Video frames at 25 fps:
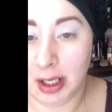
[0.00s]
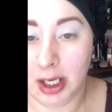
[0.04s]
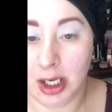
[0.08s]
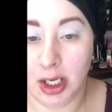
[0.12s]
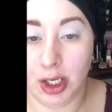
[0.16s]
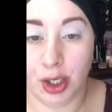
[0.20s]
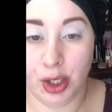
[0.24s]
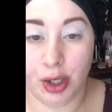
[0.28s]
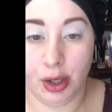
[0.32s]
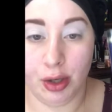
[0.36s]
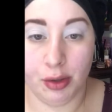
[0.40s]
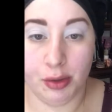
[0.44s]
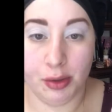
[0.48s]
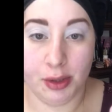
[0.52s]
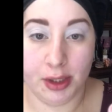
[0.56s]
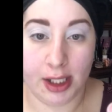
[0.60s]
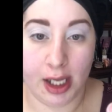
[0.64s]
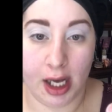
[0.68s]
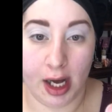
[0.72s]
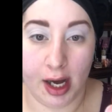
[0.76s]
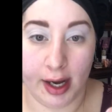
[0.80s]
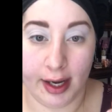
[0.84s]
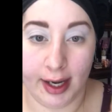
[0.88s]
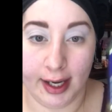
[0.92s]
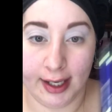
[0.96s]
going to use the
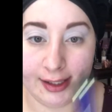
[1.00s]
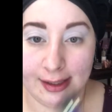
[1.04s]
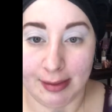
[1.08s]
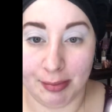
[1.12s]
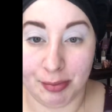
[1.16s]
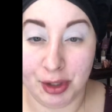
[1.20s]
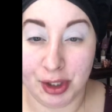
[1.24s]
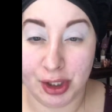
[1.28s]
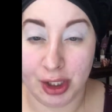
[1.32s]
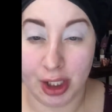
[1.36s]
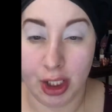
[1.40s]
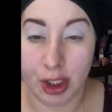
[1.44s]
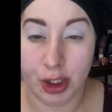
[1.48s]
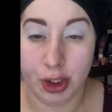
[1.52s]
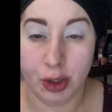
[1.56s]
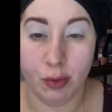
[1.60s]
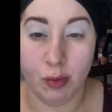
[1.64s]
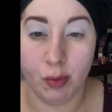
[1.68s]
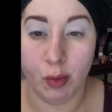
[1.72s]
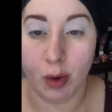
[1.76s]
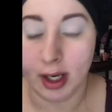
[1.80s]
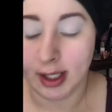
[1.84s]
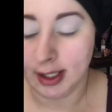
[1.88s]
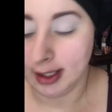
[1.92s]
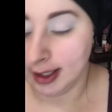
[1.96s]
Onyx. I'm just going to do
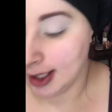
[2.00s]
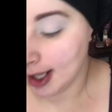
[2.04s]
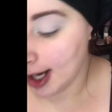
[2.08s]
1